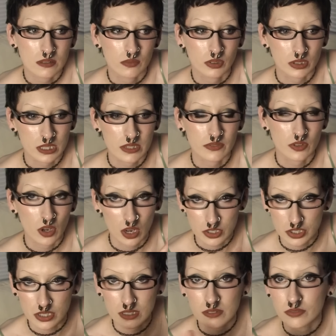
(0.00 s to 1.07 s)
relieve
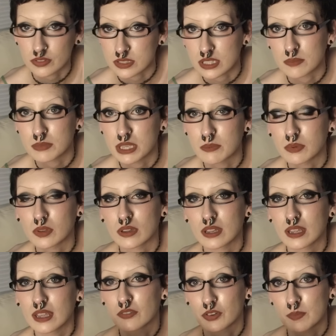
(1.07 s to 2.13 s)
nausea for some people.
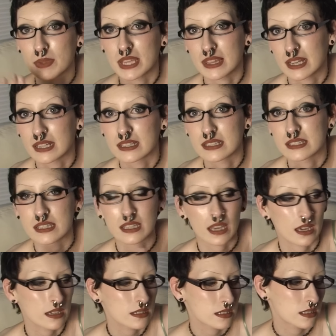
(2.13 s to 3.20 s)
For me, that is the
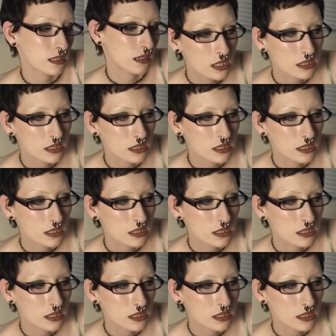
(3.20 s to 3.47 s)
case.